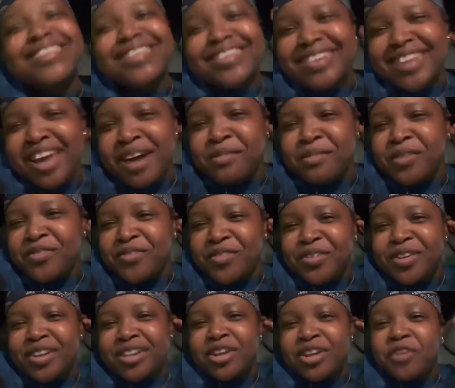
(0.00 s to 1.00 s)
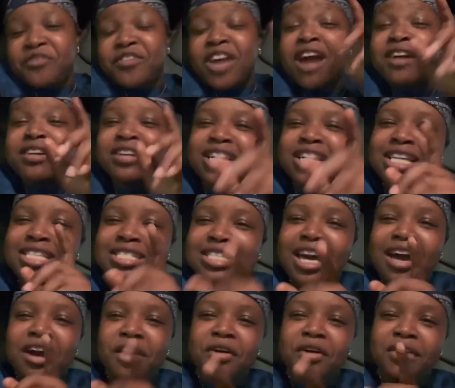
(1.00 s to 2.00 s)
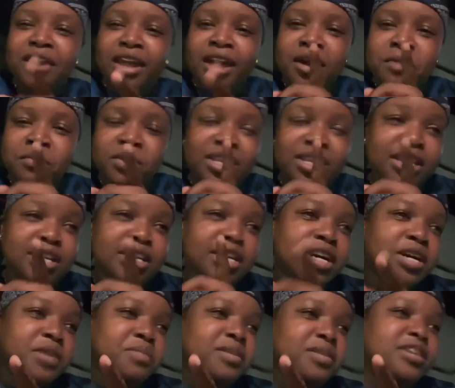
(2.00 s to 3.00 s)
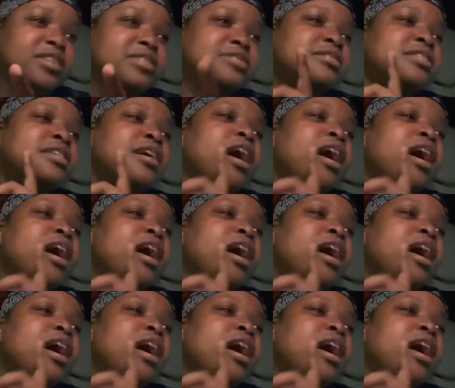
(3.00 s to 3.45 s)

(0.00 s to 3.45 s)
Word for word: Like my burrito. If y'all can guess how old I am in these comments,